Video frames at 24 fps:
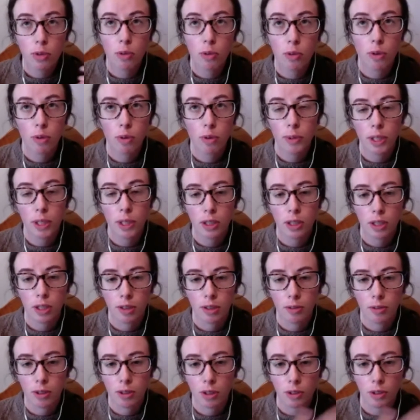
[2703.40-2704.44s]
or based on their
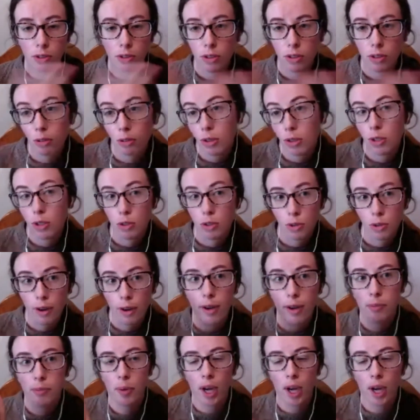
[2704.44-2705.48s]
results, you can try
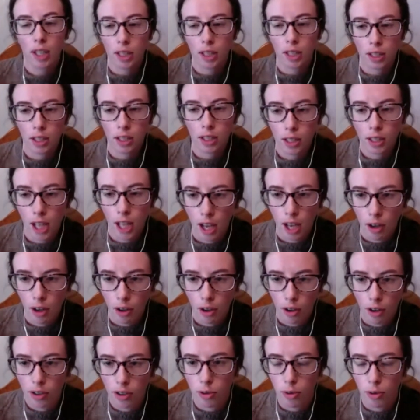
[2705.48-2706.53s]
and pilot that
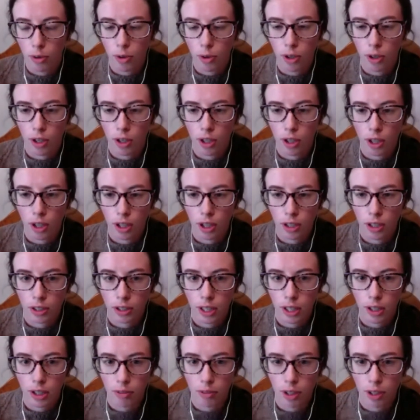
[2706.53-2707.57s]
on your
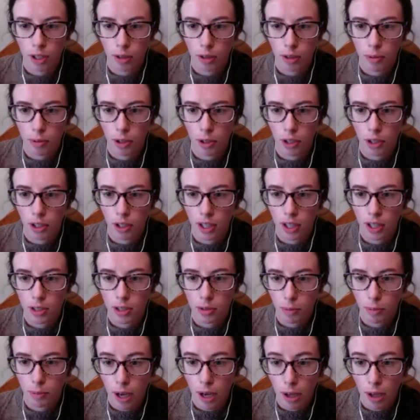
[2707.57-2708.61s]
lakefront community as
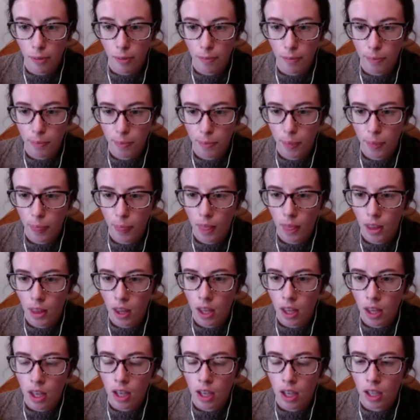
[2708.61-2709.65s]
well.
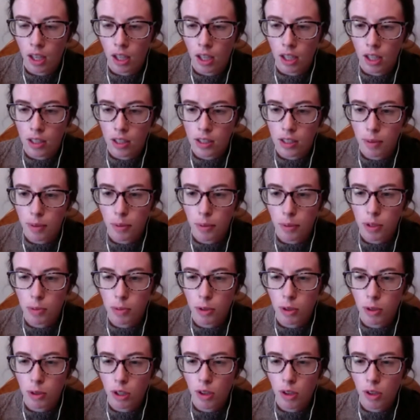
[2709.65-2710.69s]
Someone's
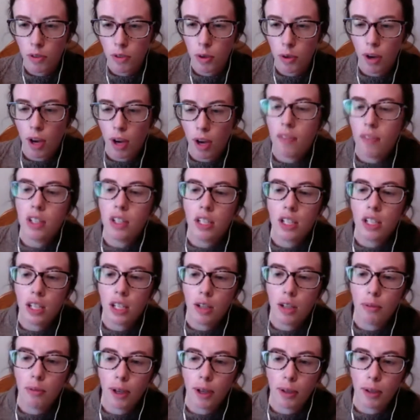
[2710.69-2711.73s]
wondering if you have
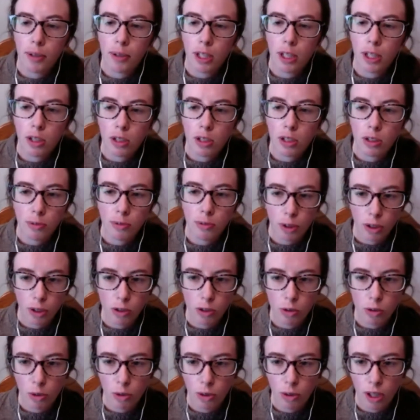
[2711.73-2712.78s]
any recommendations for
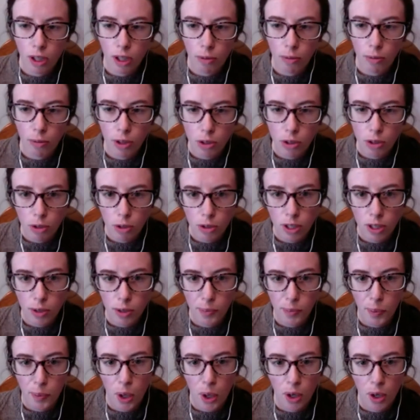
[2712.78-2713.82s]
controlling Richardson
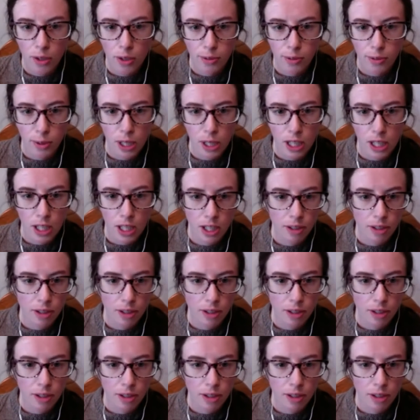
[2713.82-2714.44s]
pondweed.